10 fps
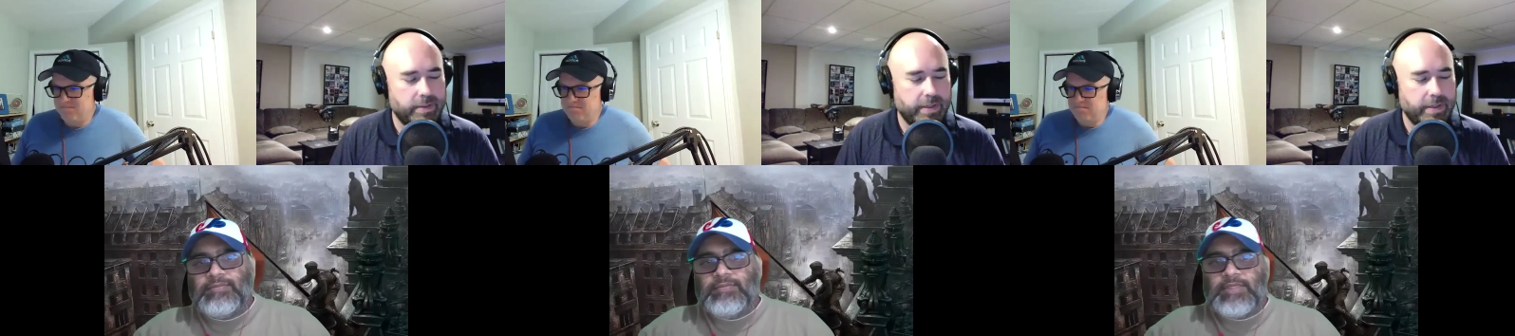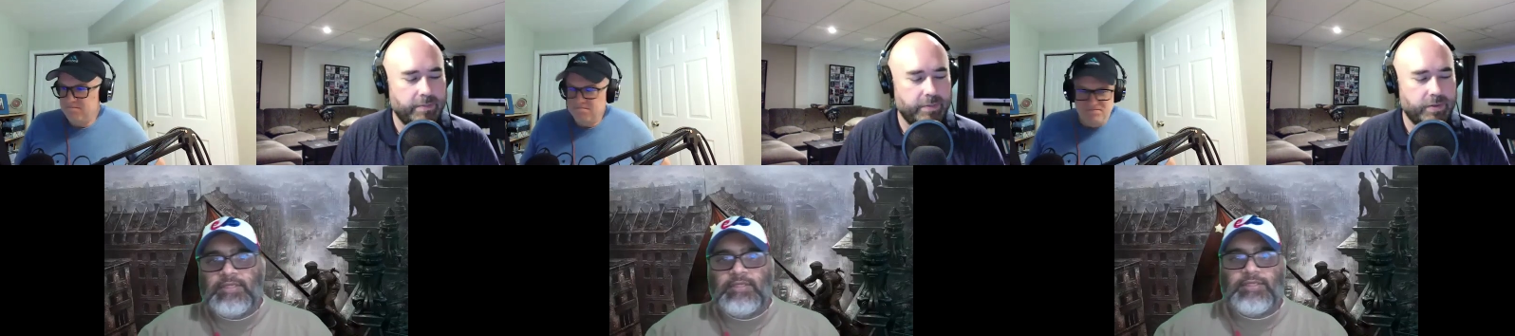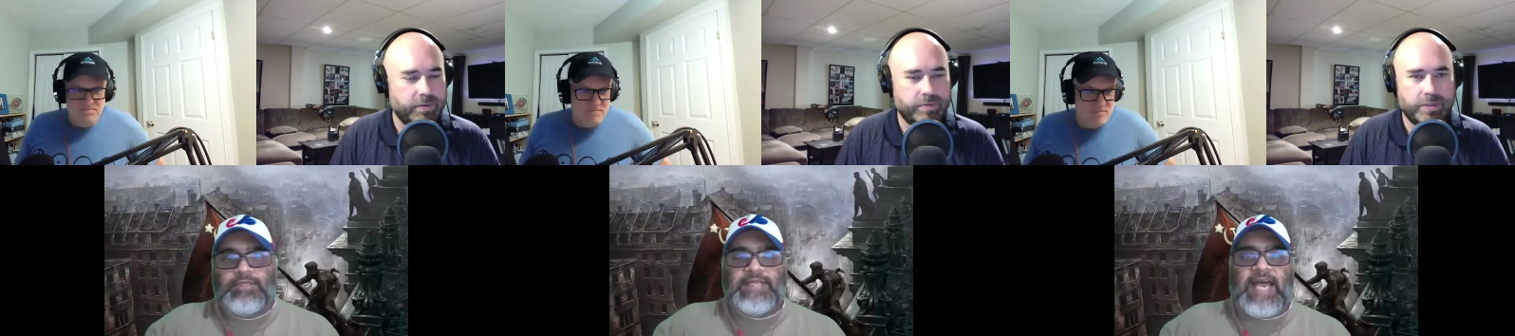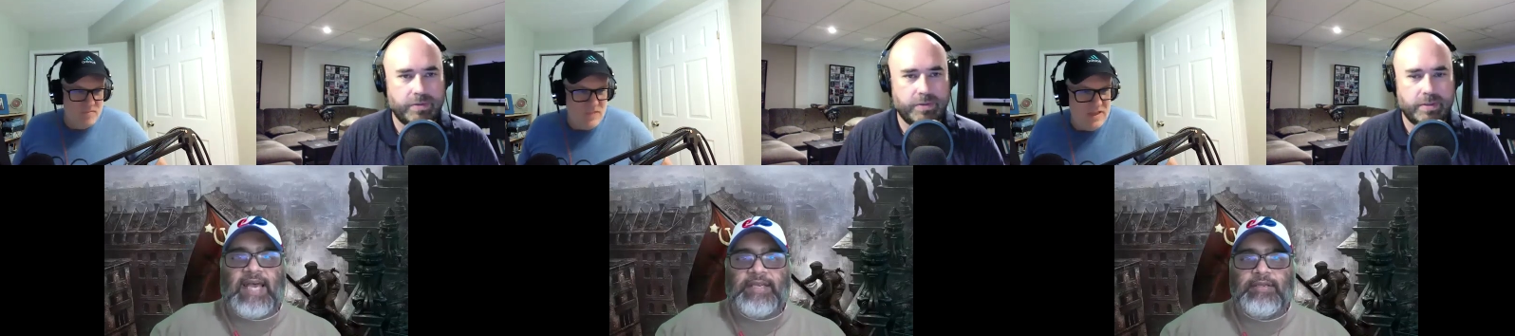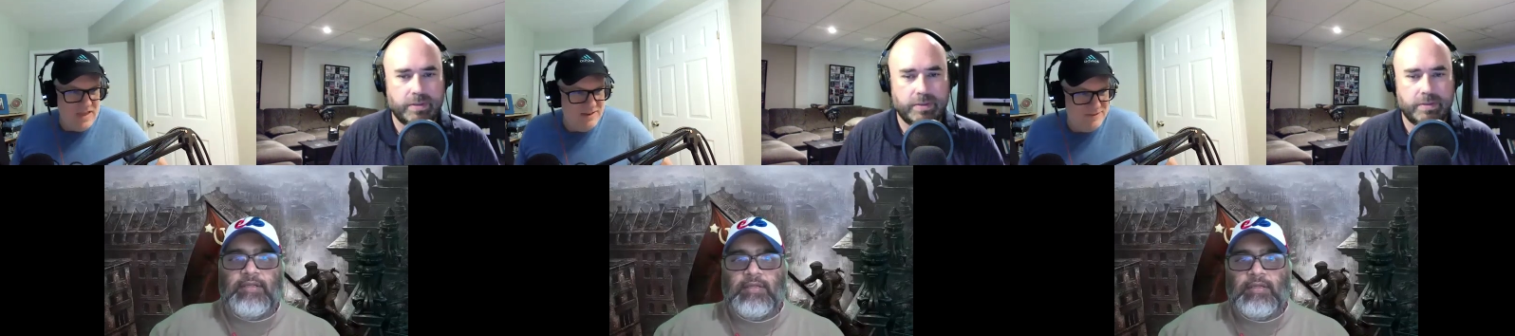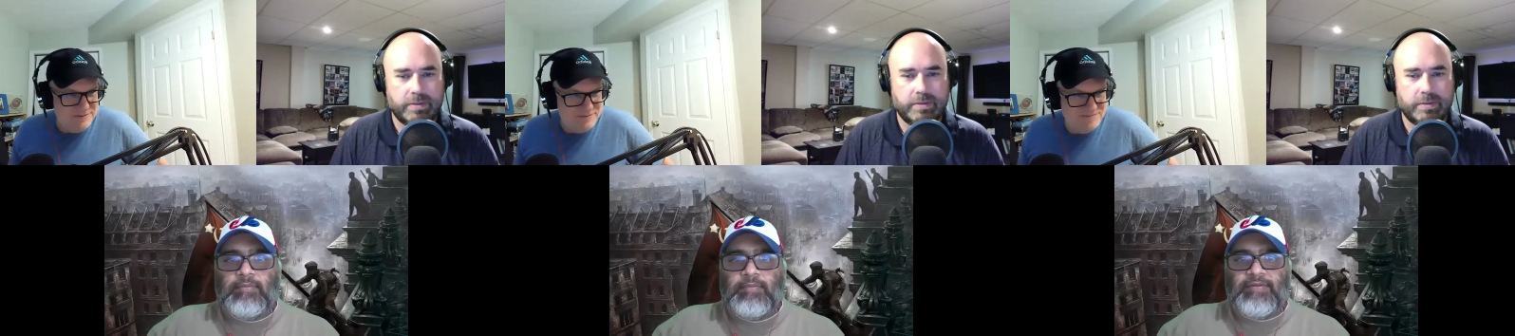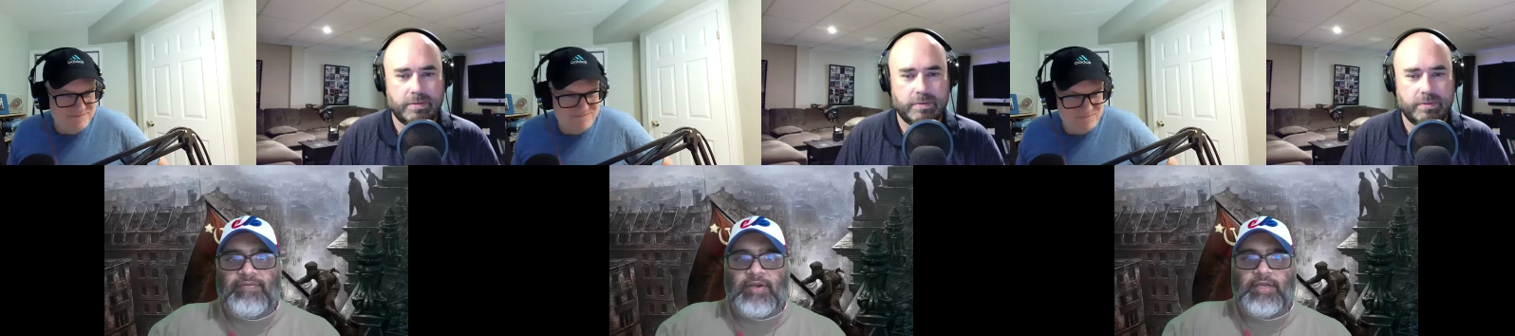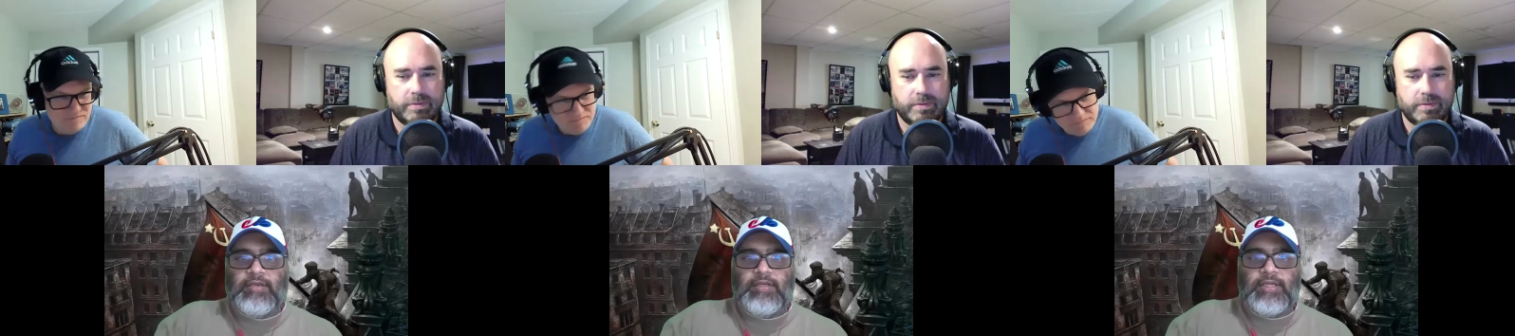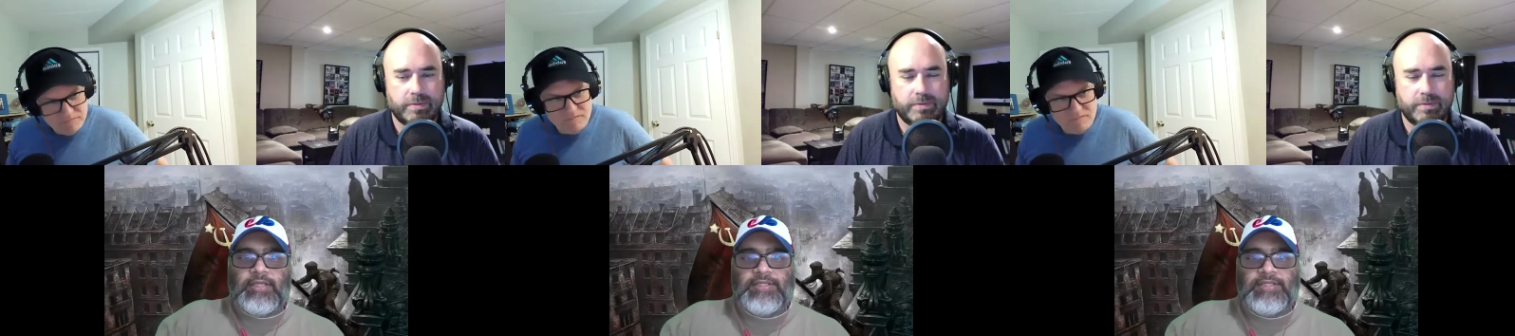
Speaker 1: All right. Sad, yeah. but fun at the